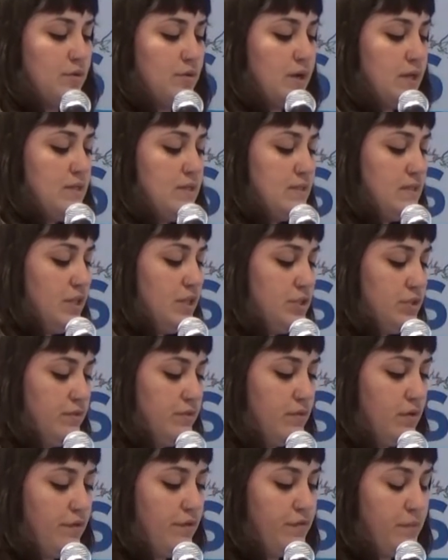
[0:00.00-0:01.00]

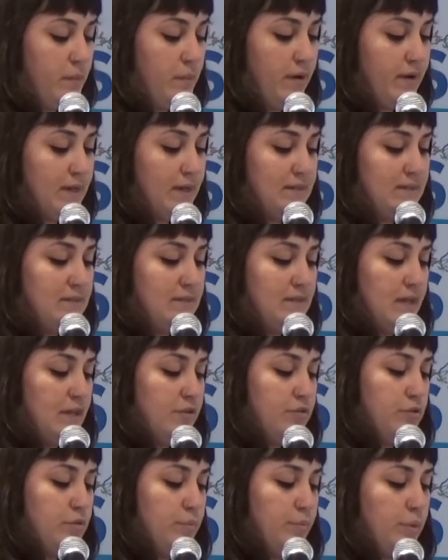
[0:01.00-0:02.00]
organization of American states
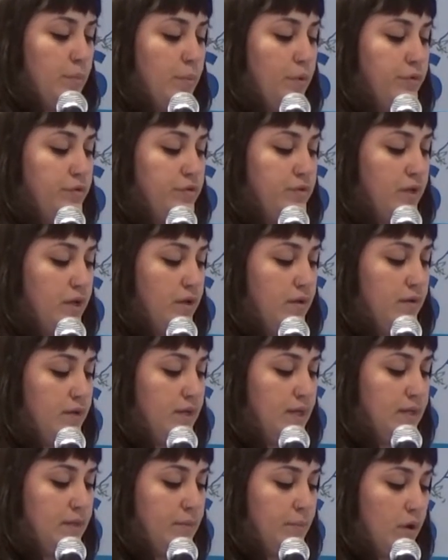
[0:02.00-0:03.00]
to promote security
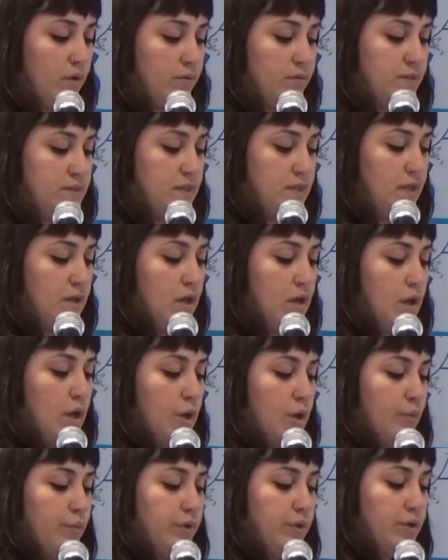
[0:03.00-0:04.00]
and democracy,
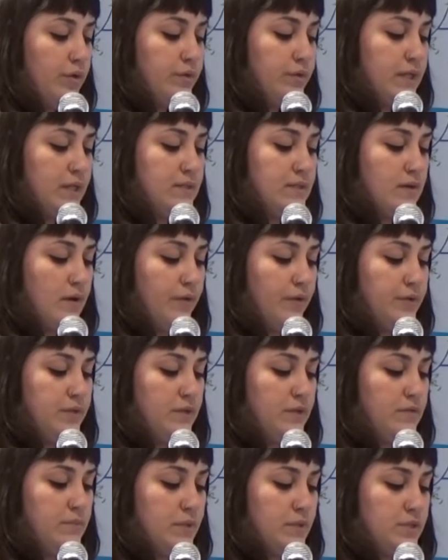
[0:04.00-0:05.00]
we know that all
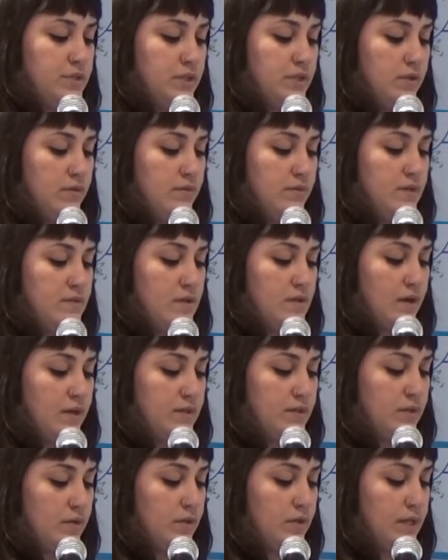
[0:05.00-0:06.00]
these machineries are
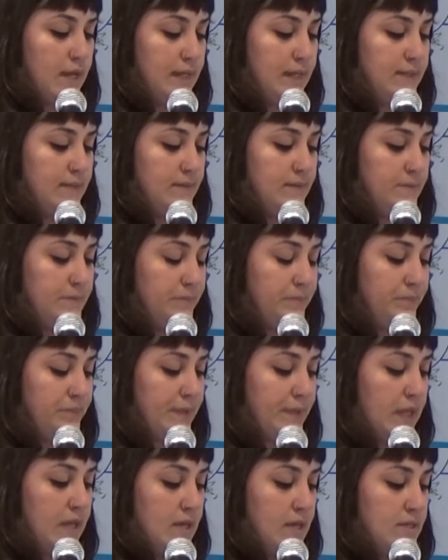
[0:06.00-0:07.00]
interconnected.
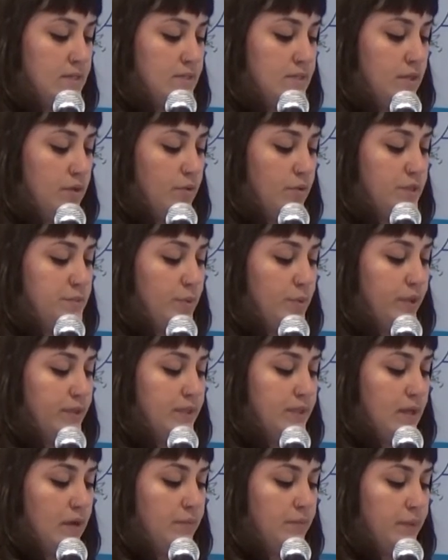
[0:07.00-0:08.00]
Still, as
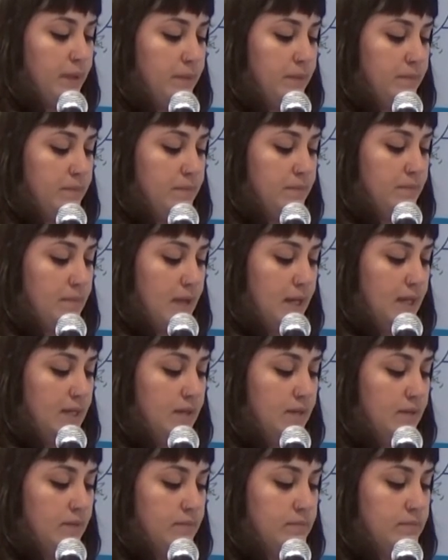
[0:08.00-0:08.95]
pointed out by many,